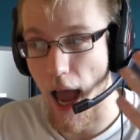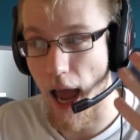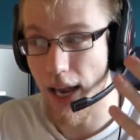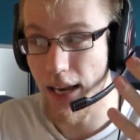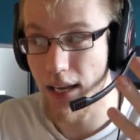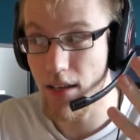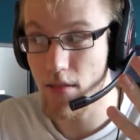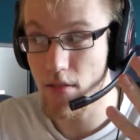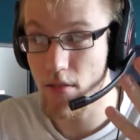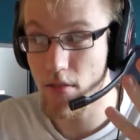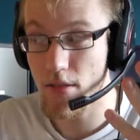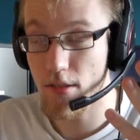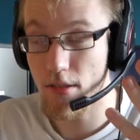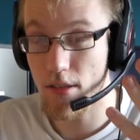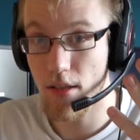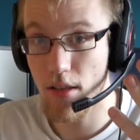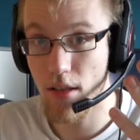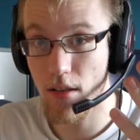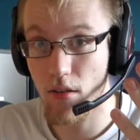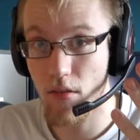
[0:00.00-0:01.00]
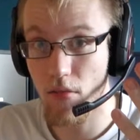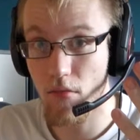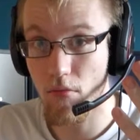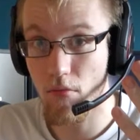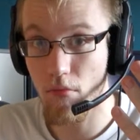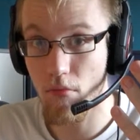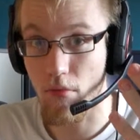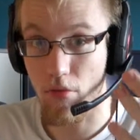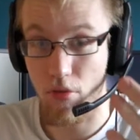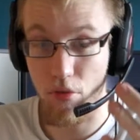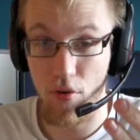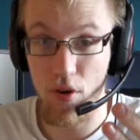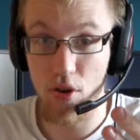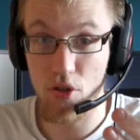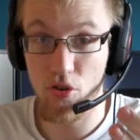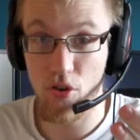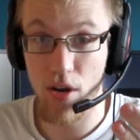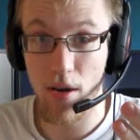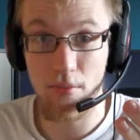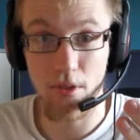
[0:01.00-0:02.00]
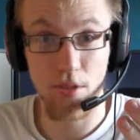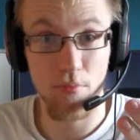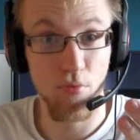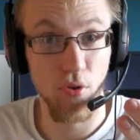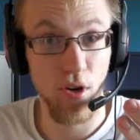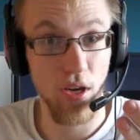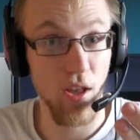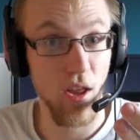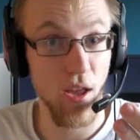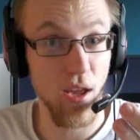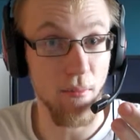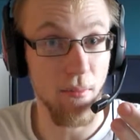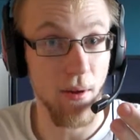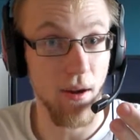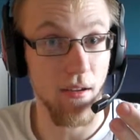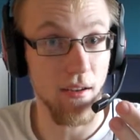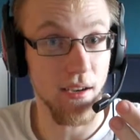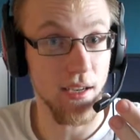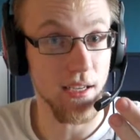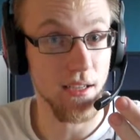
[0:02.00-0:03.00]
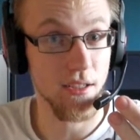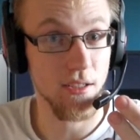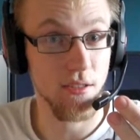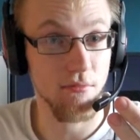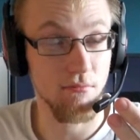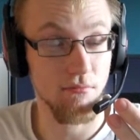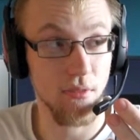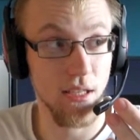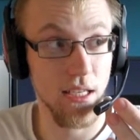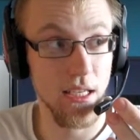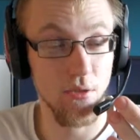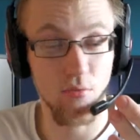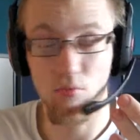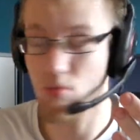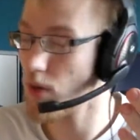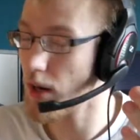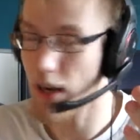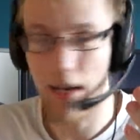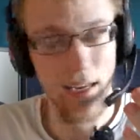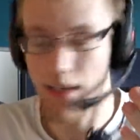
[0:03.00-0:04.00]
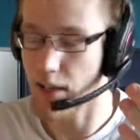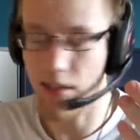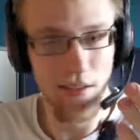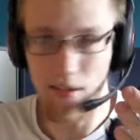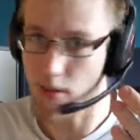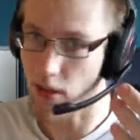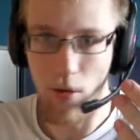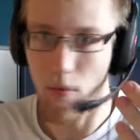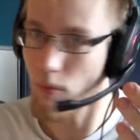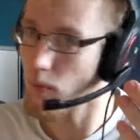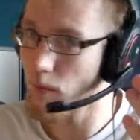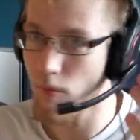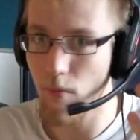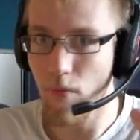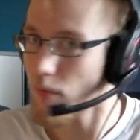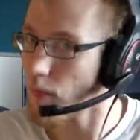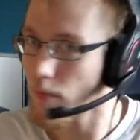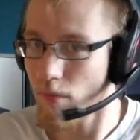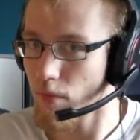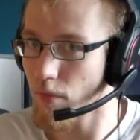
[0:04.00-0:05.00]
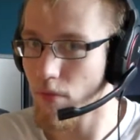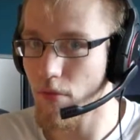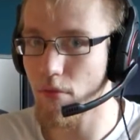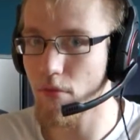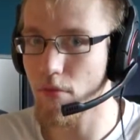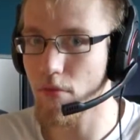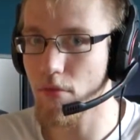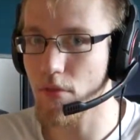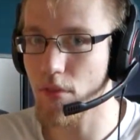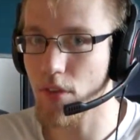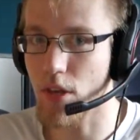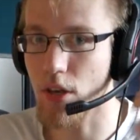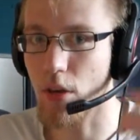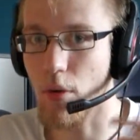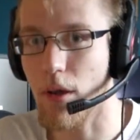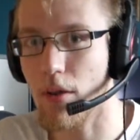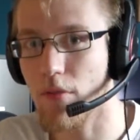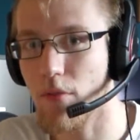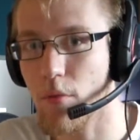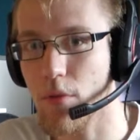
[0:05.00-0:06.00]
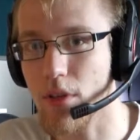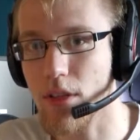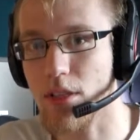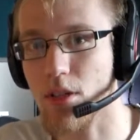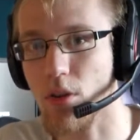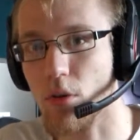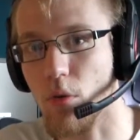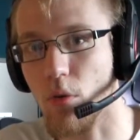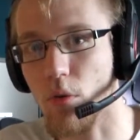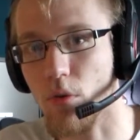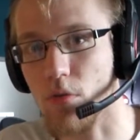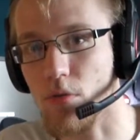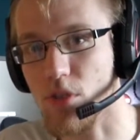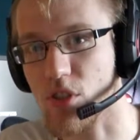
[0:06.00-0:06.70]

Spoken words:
And 300 grams is pretty light apparently, because these really don't, you know, even with this cord all